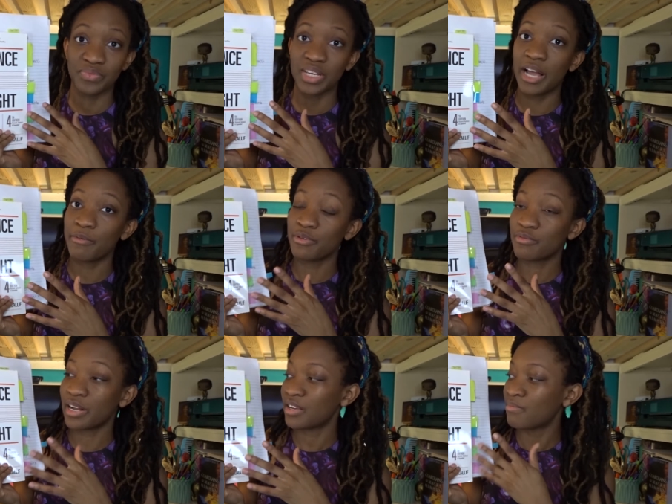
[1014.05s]
I would
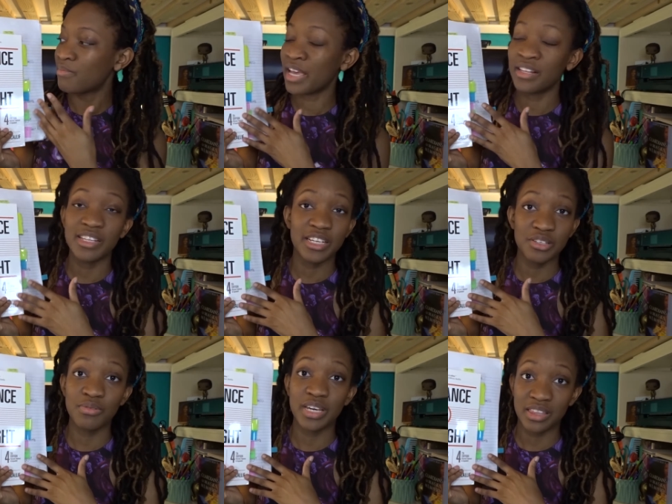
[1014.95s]
recommend that
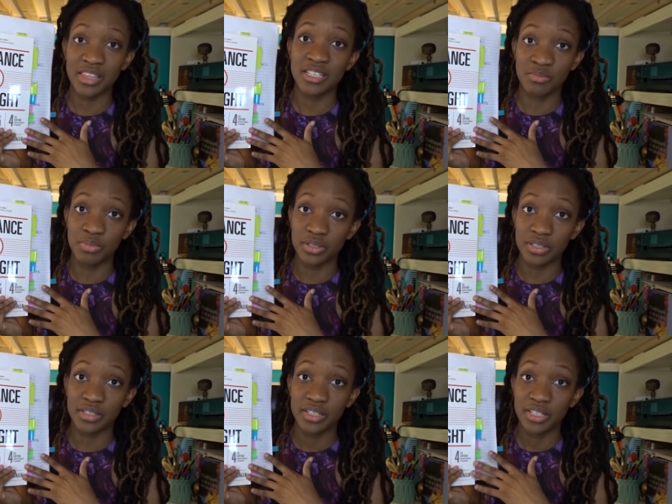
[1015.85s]
you get this
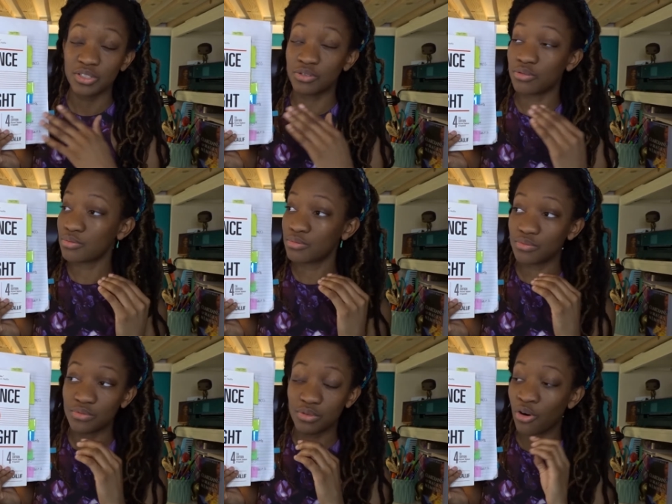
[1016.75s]
book.
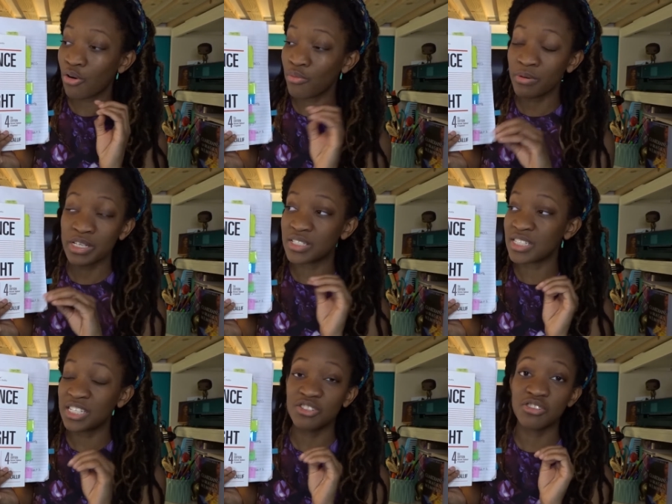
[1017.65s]
You always
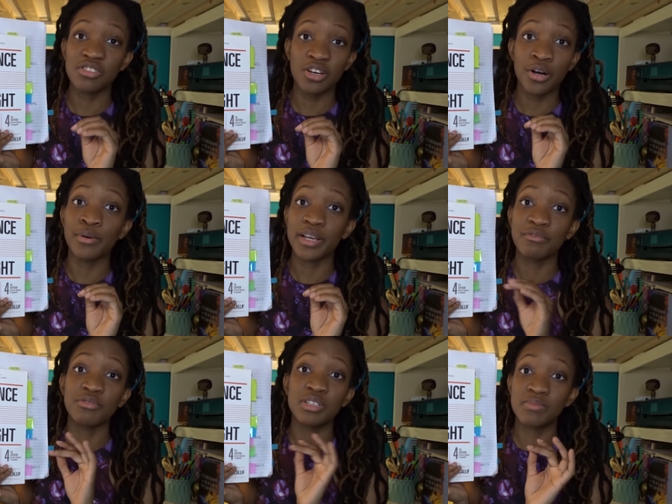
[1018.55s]
need to know
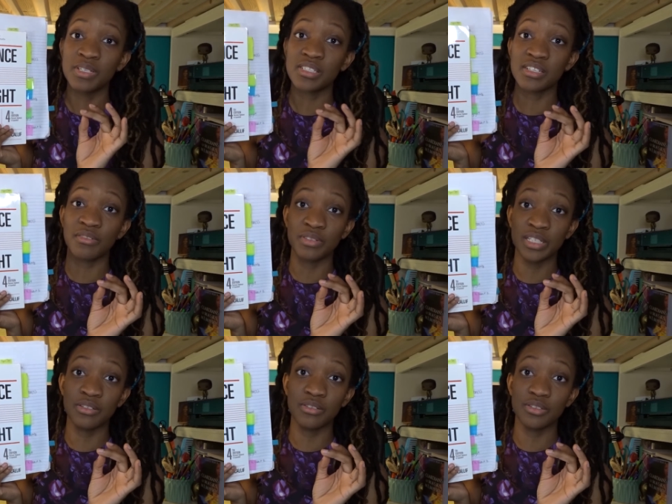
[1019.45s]
if you're keeping stuff
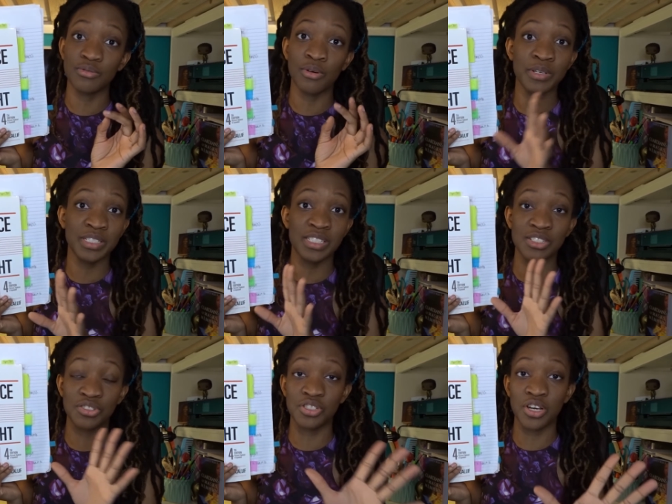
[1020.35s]
legal. You always
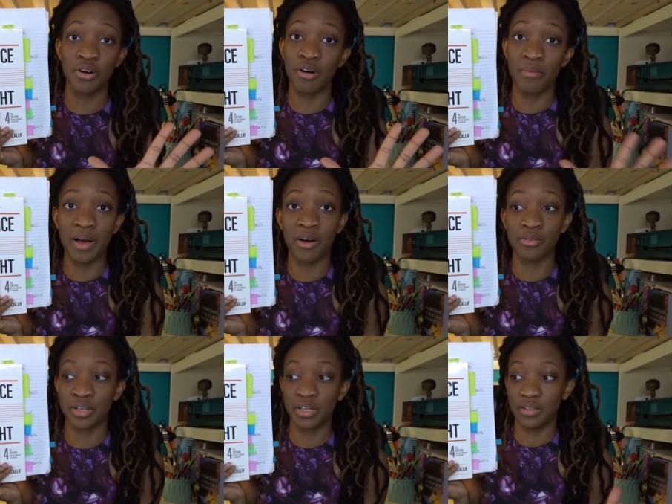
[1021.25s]
need to know
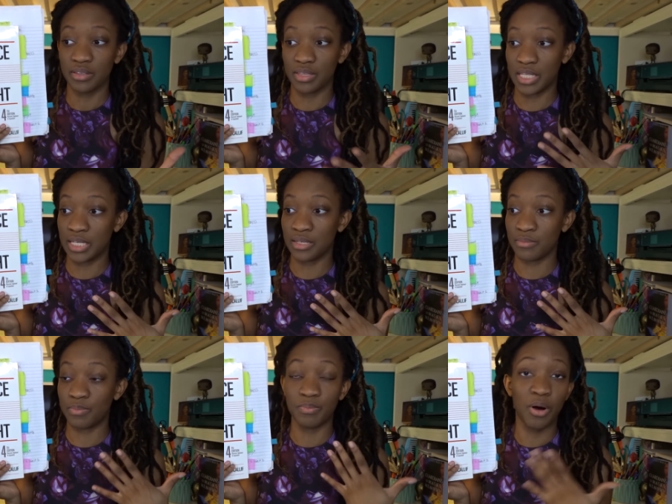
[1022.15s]
about
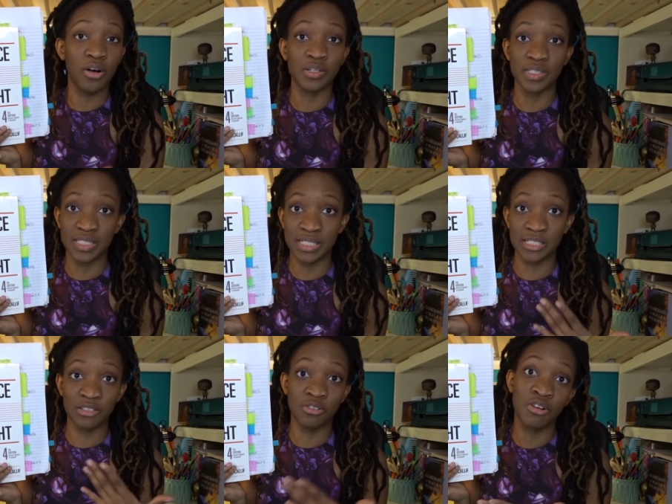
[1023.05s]
the policies
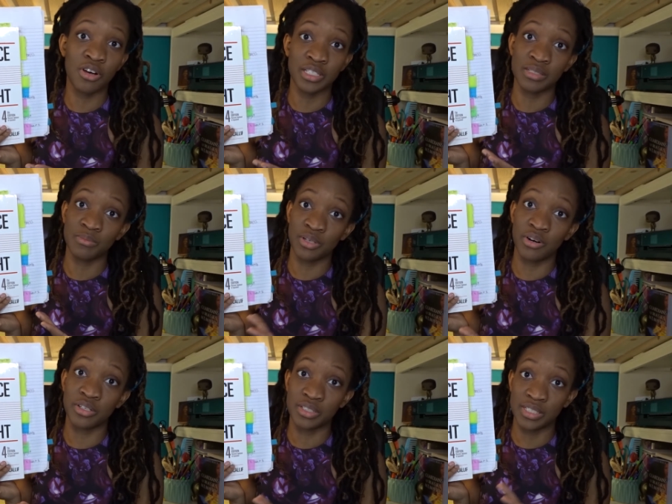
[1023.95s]
and laws in
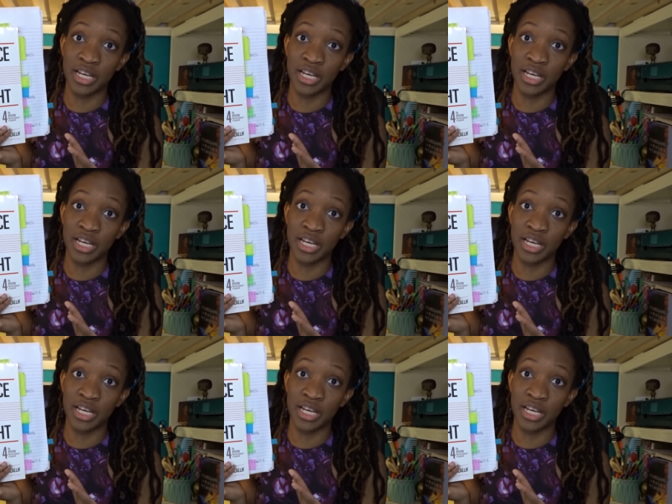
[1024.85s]
regards to